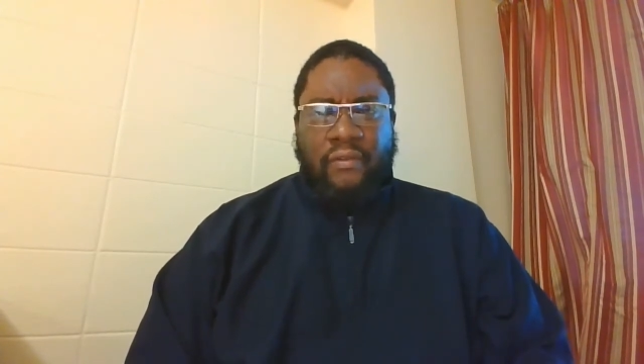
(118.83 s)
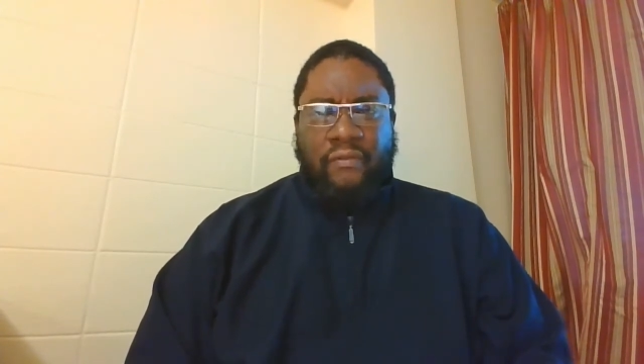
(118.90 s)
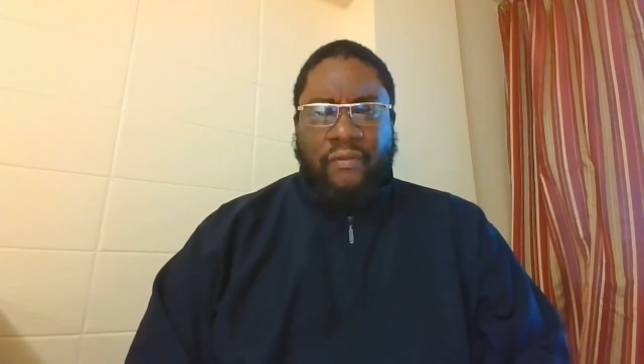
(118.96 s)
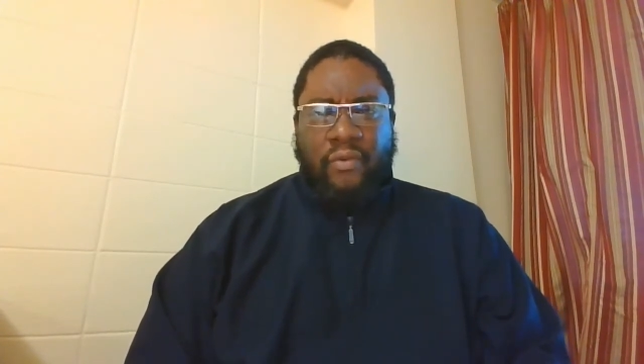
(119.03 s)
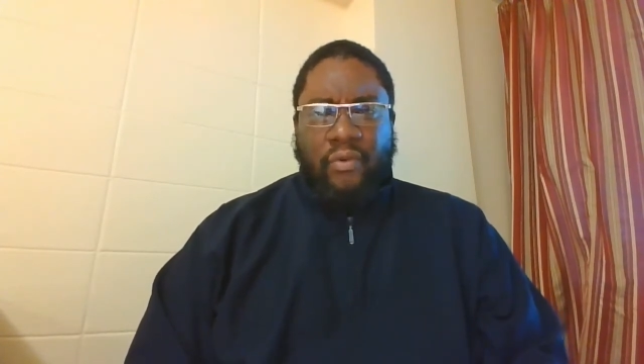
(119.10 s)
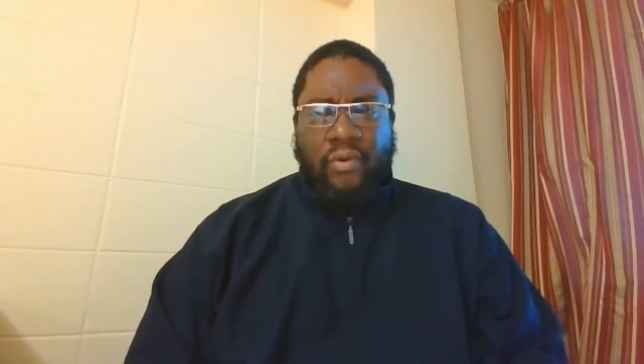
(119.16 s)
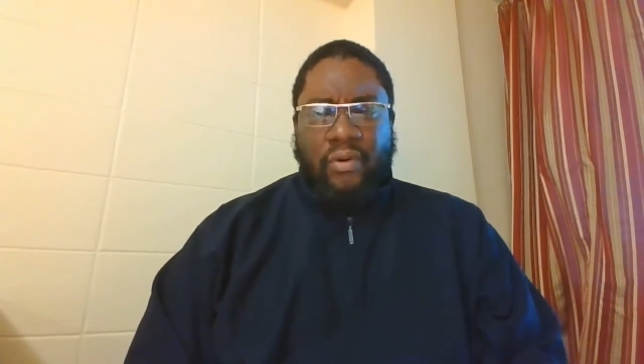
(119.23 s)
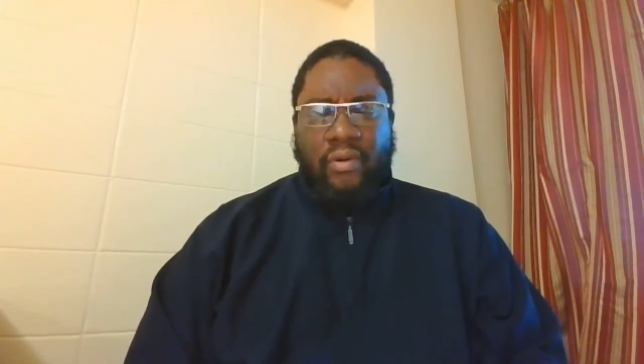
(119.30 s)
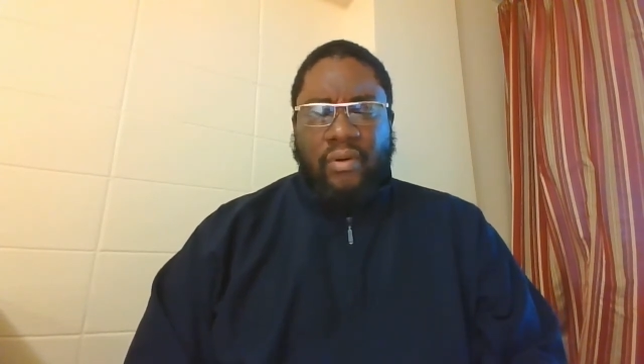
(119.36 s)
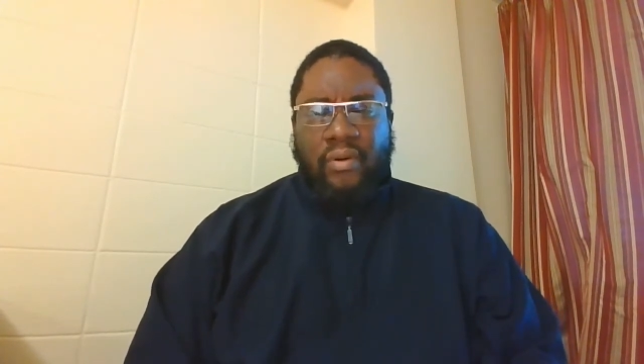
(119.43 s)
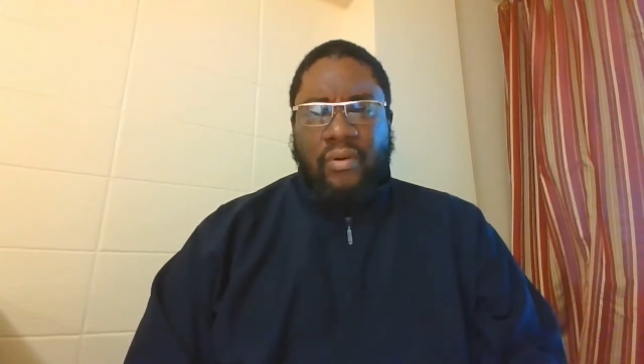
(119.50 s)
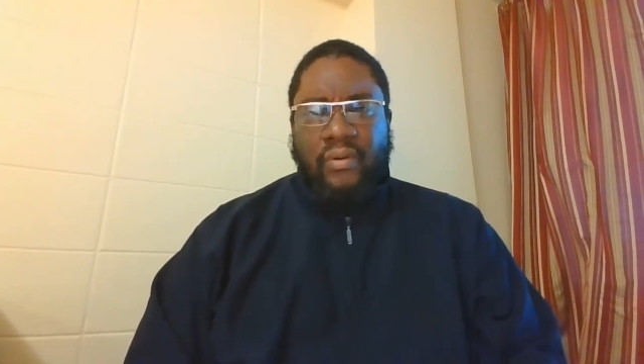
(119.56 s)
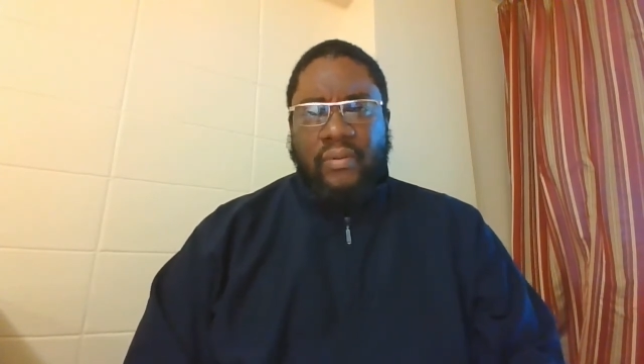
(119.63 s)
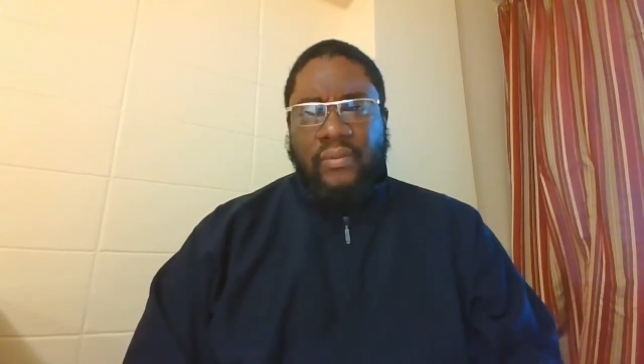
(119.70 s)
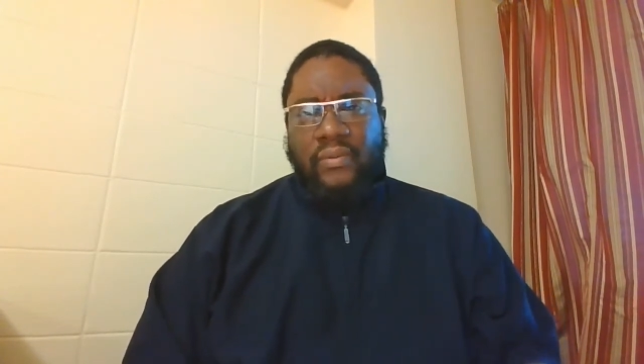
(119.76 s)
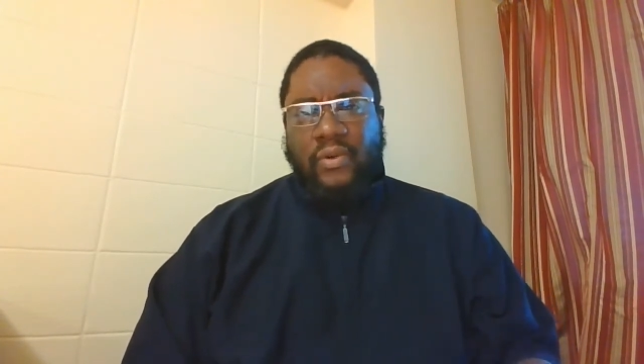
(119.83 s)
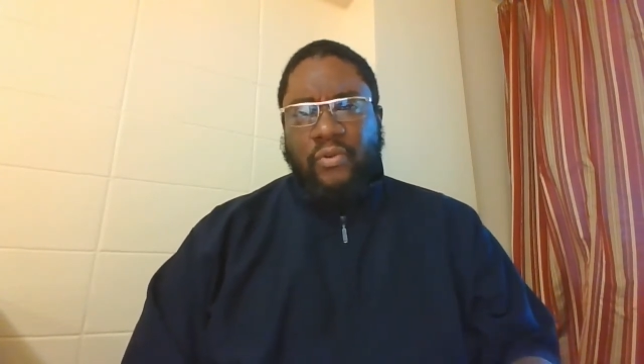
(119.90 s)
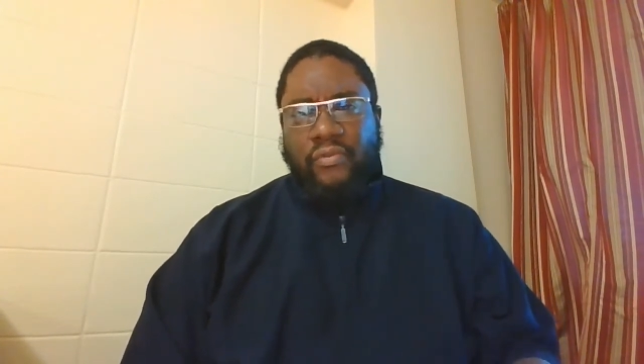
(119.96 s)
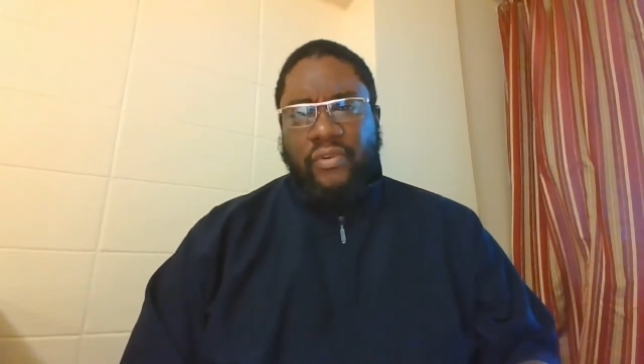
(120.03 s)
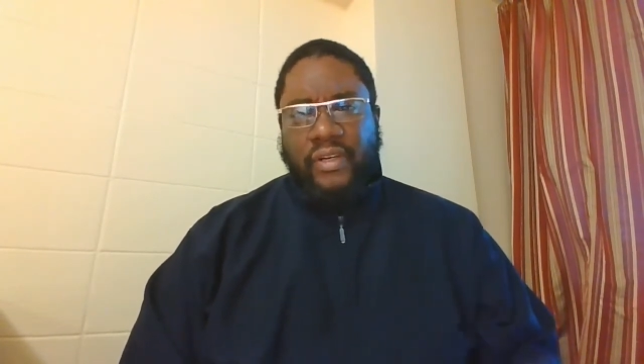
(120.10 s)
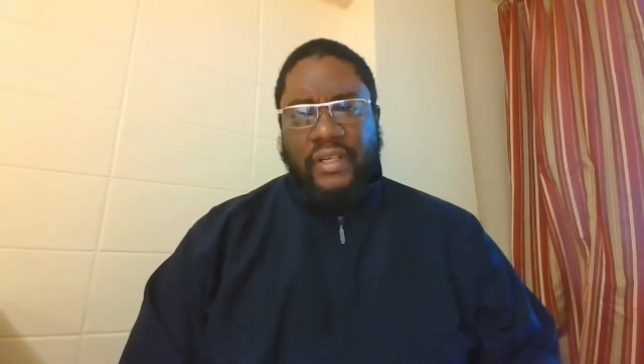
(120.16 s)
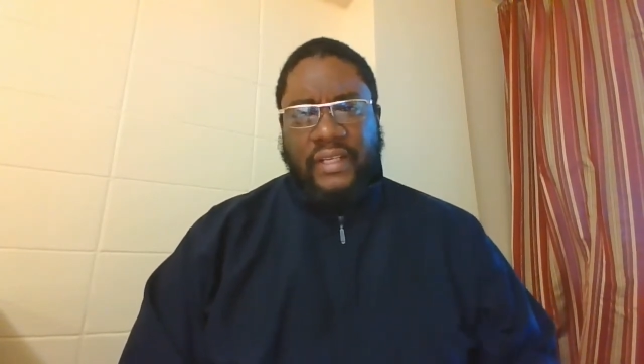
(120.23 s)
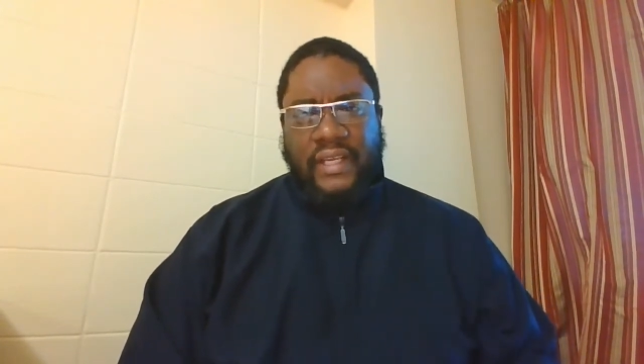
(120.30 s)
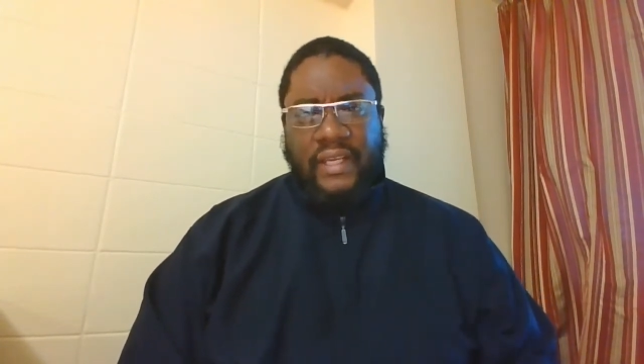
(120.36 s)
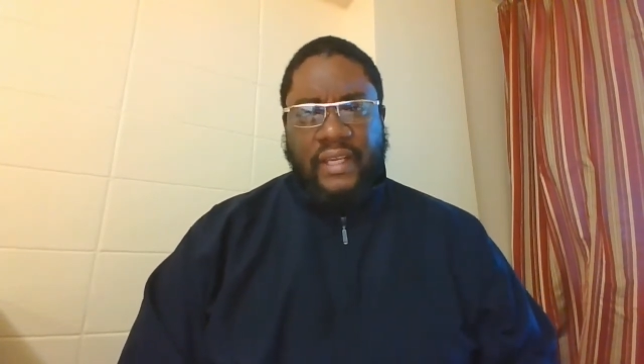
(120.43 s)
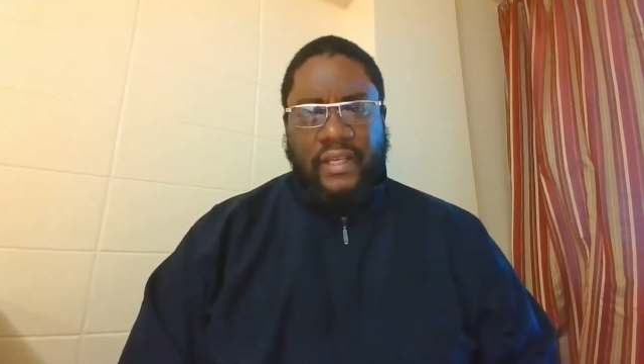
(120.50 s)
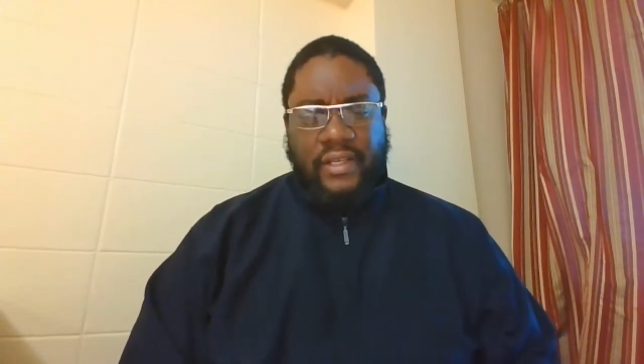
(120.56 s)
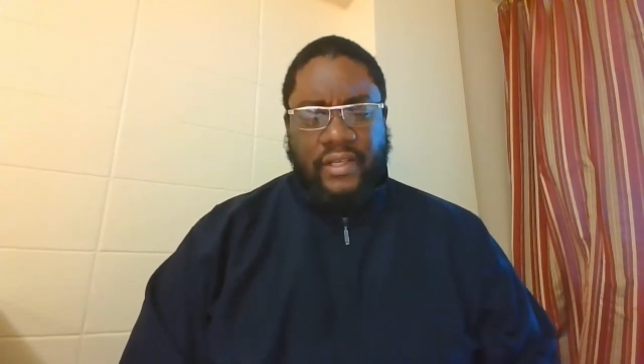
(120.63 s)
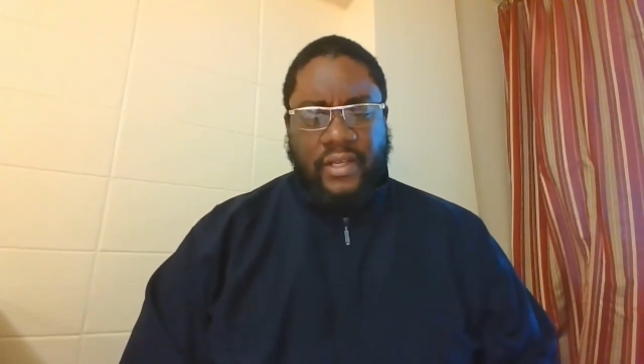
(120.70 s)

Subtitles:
for over a decade